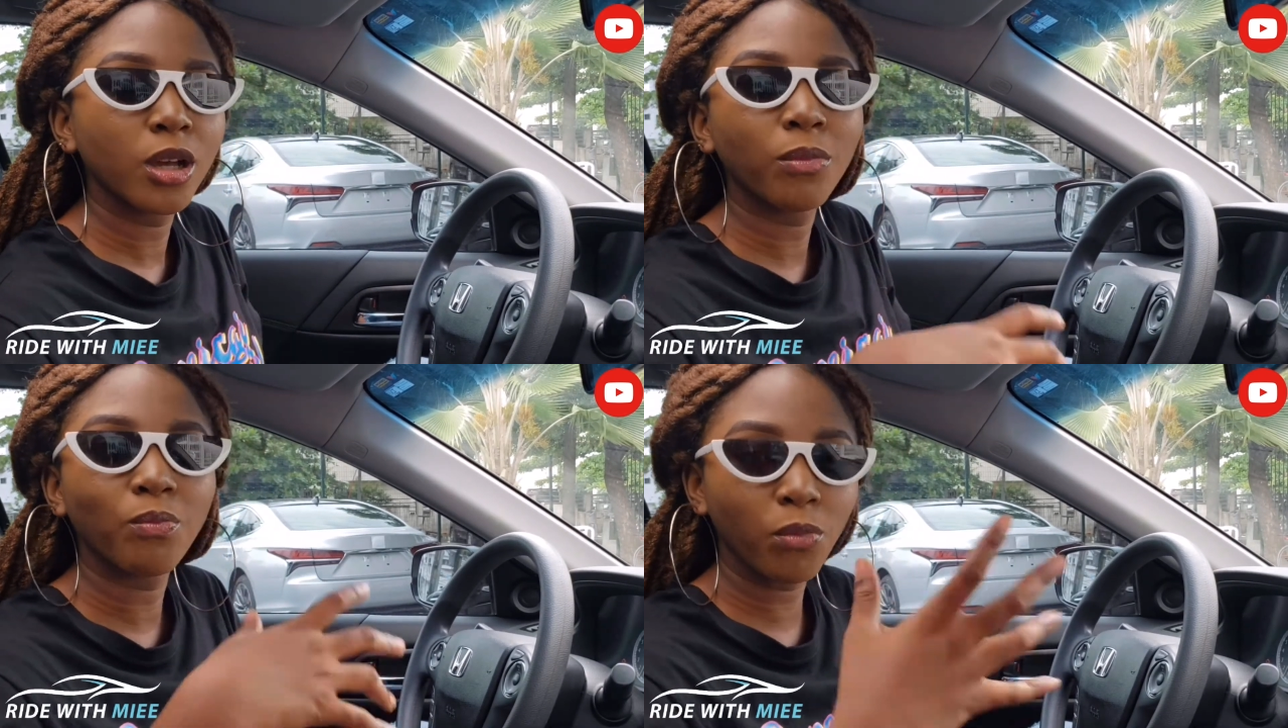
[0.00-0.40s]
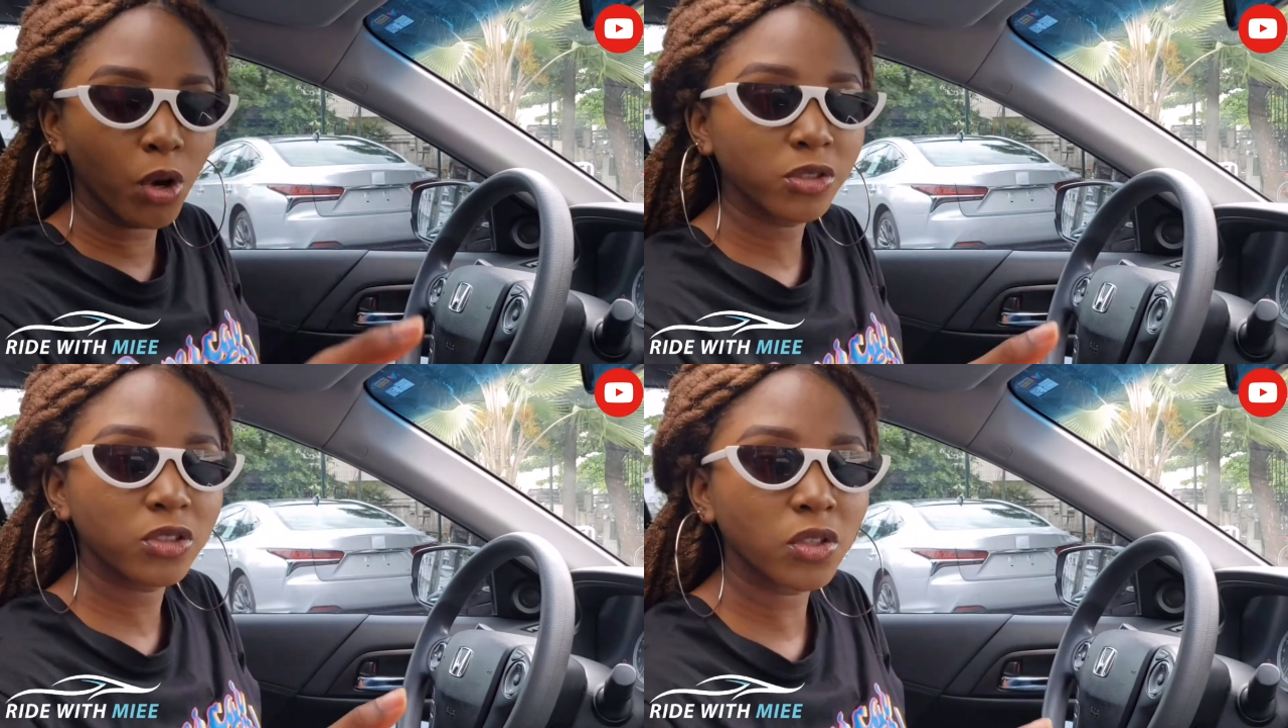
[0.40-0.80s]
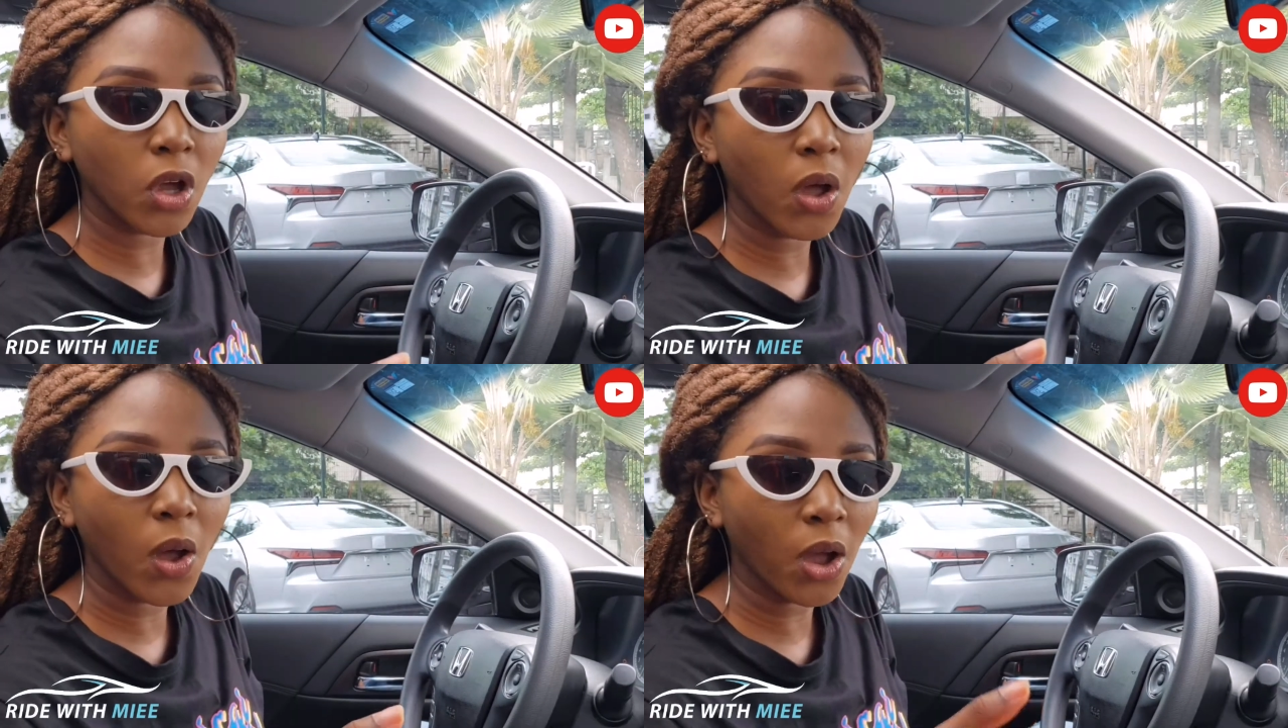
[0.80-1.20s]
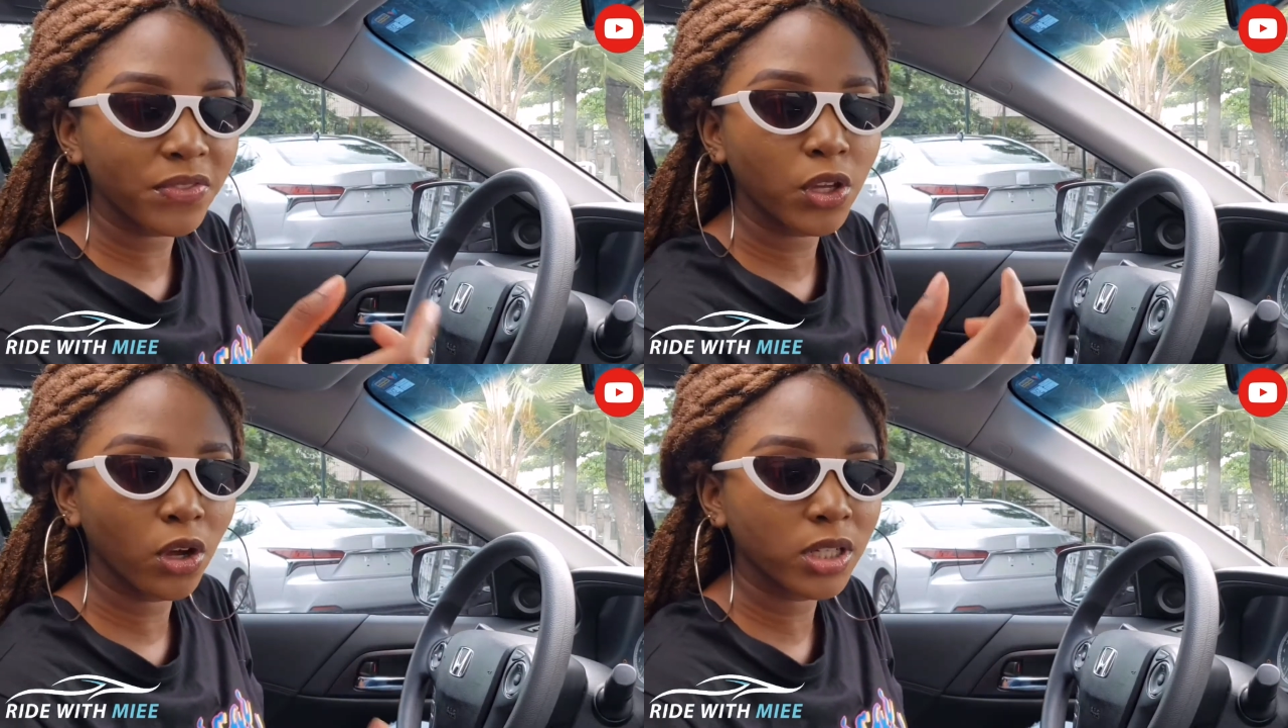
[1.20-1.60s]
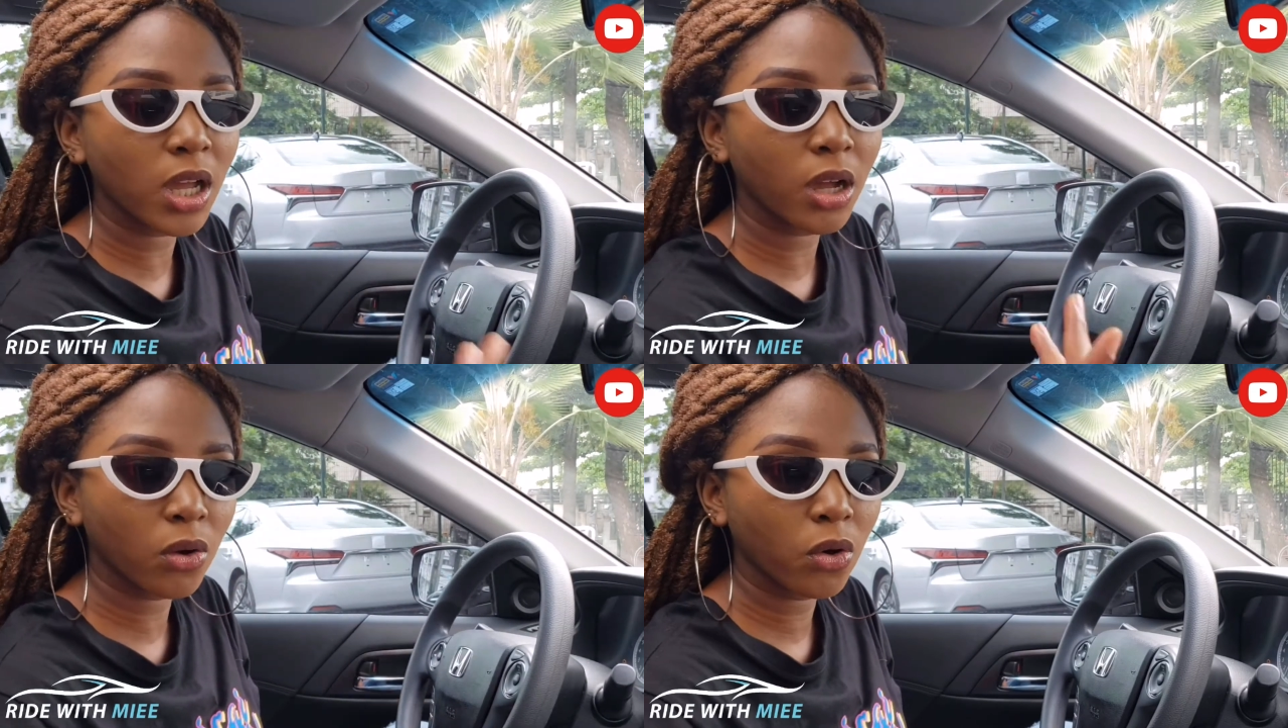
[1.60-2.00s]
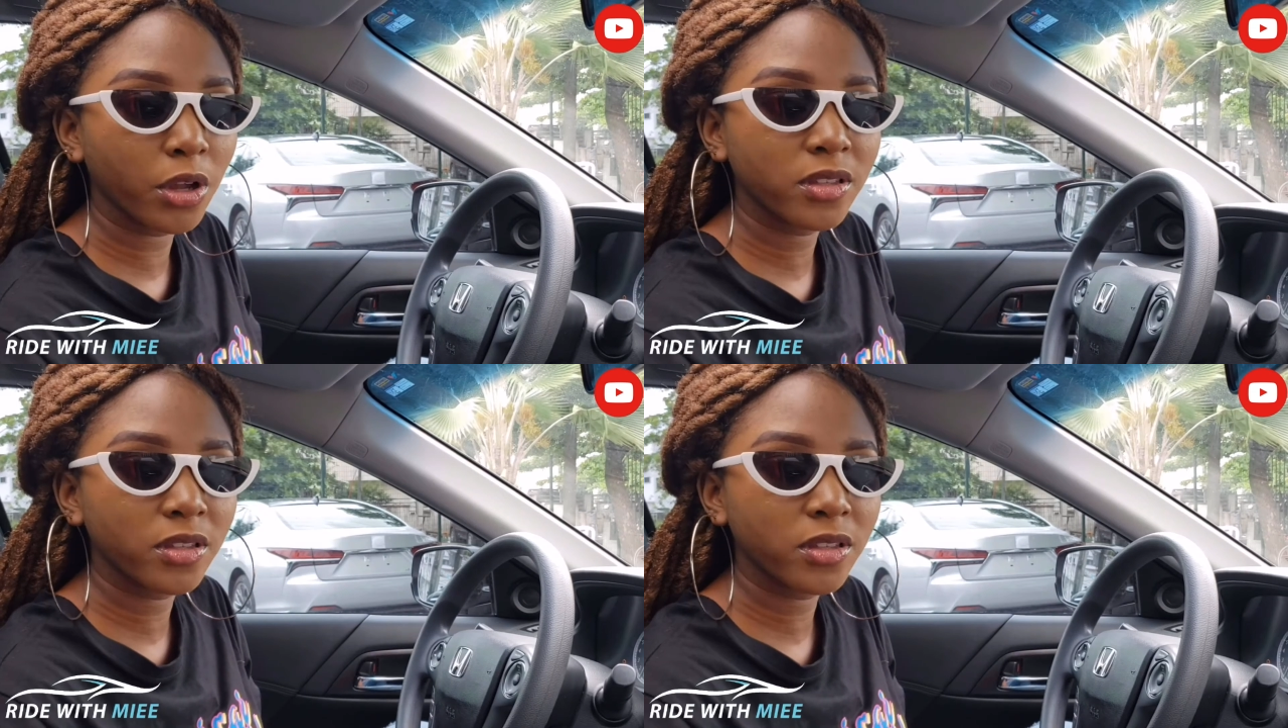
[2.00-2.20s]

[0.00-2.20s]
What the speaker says: most of the Honda Accords